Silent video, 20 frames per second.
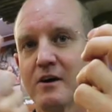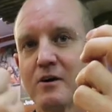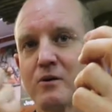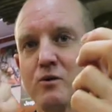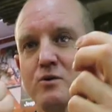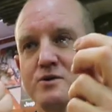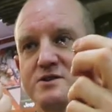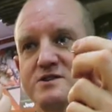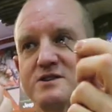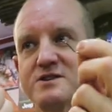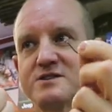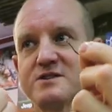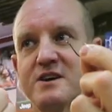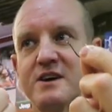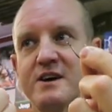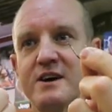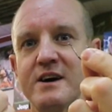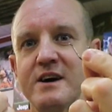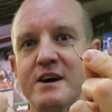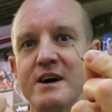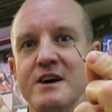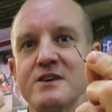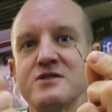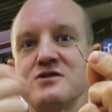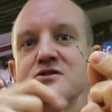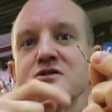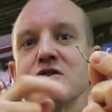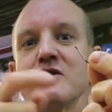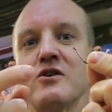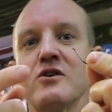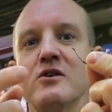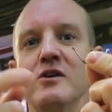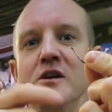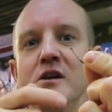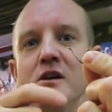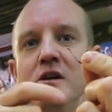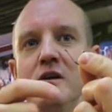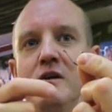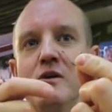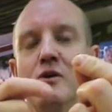causes a
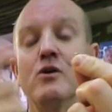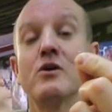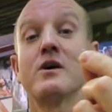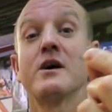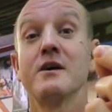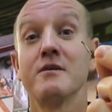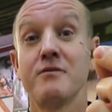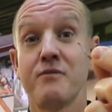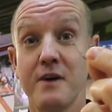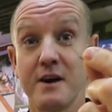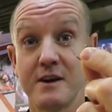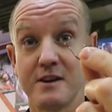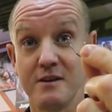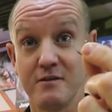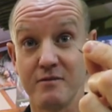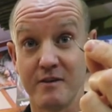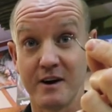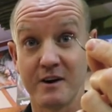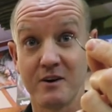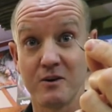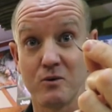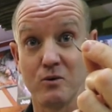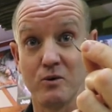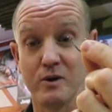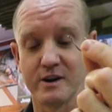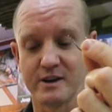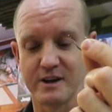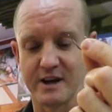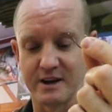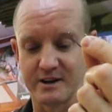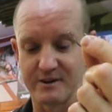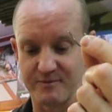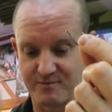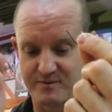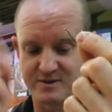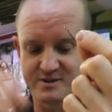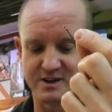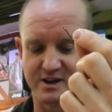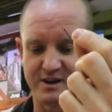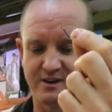circle hook effect, if I can call it that.
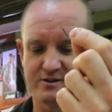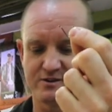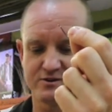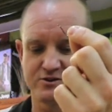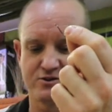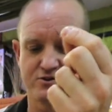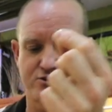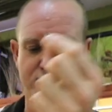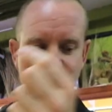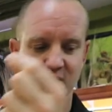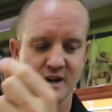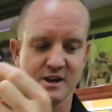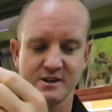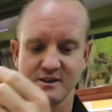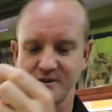So to do that,